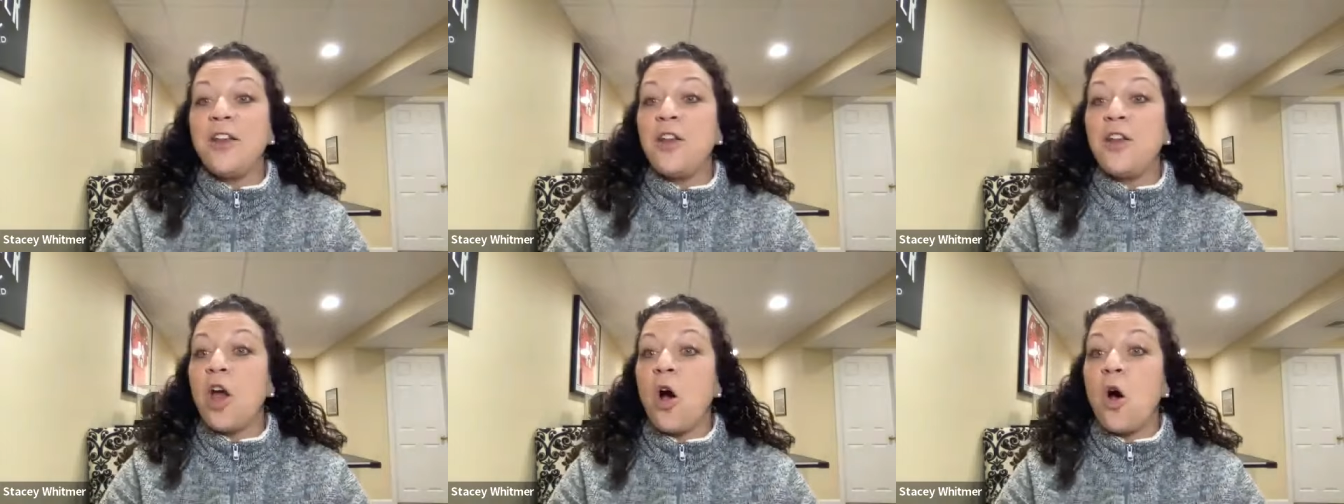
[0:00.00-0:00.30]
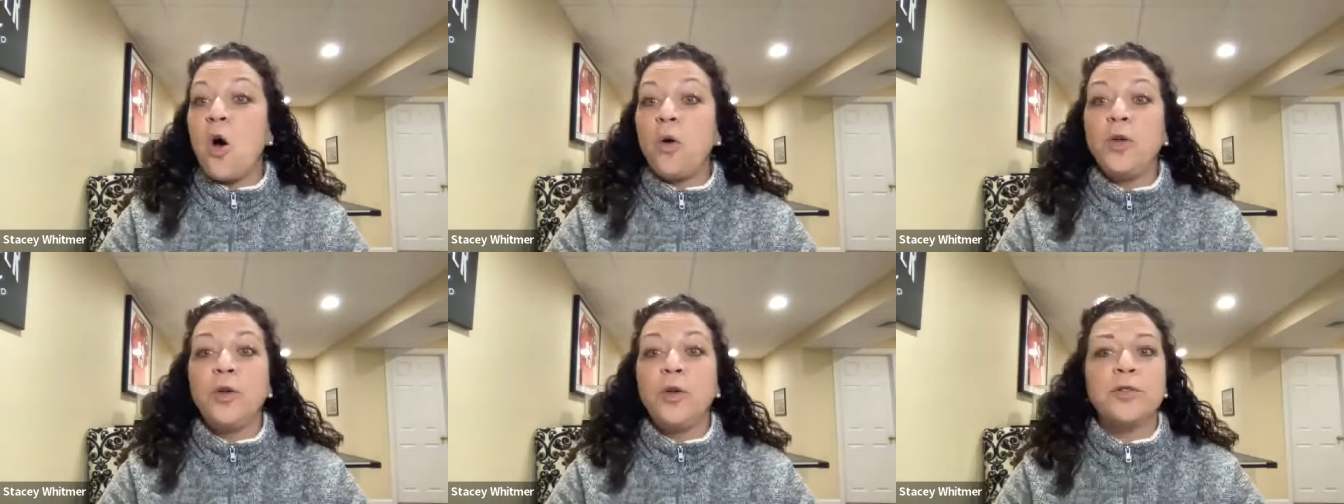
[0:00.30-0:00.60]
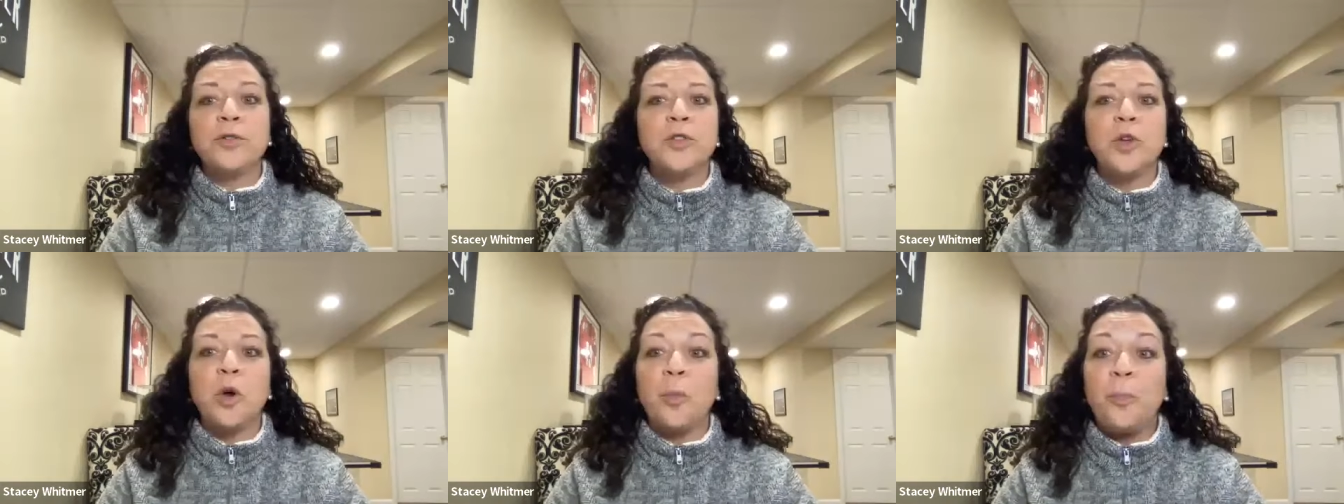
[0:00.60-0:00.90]
I know
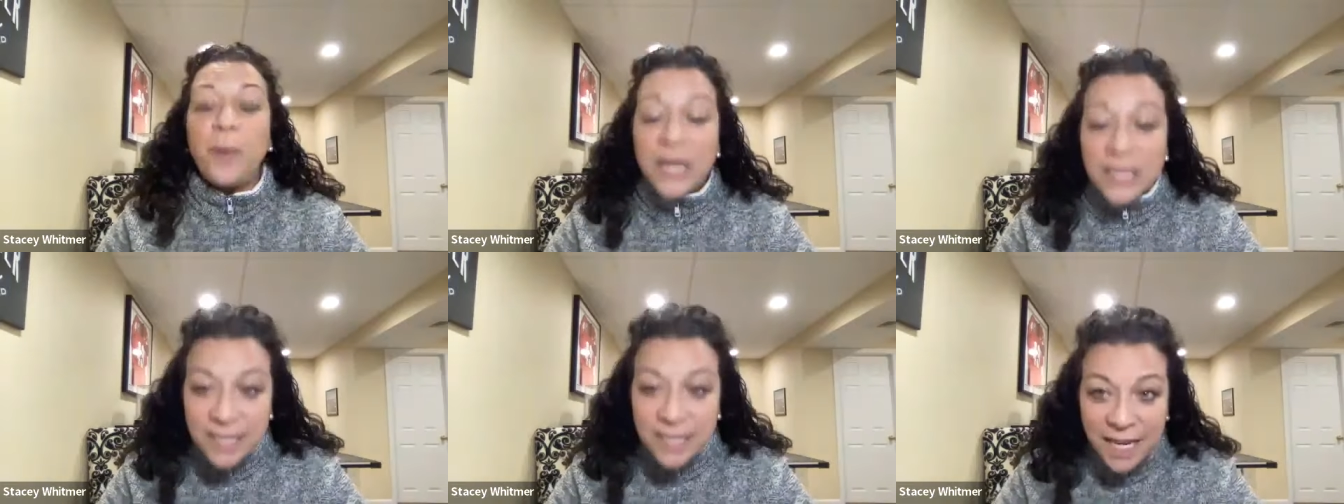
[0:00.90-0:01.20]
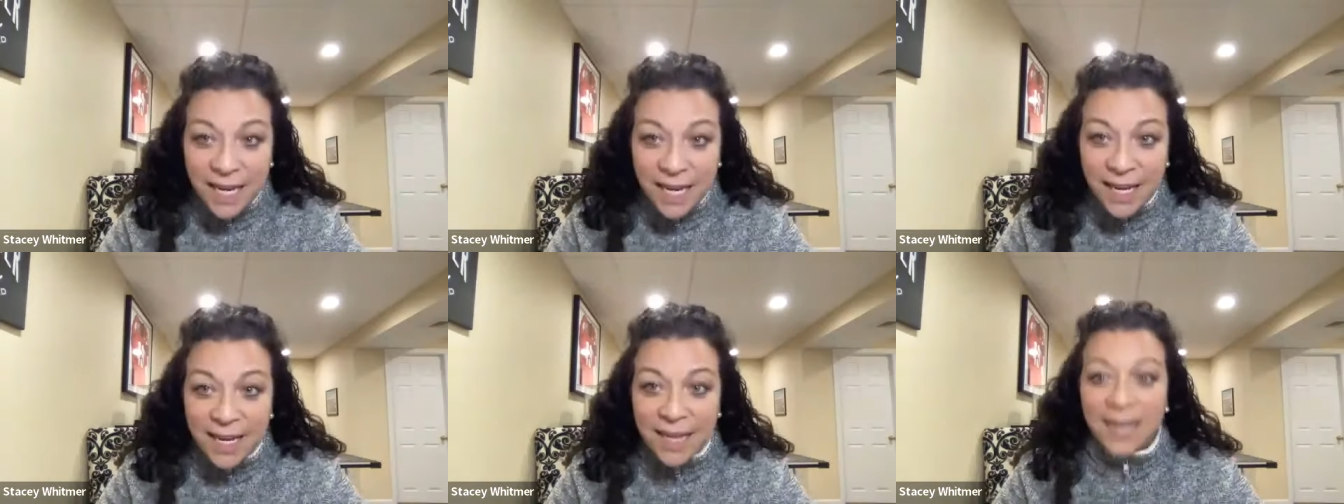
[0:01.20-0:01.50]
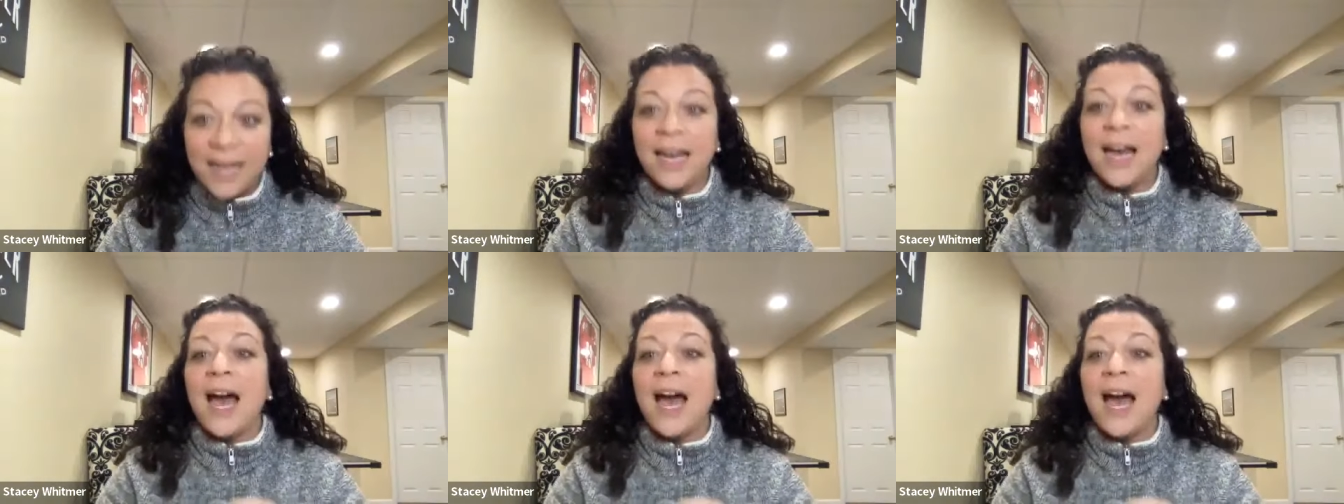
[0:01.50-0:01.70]
you're so busy.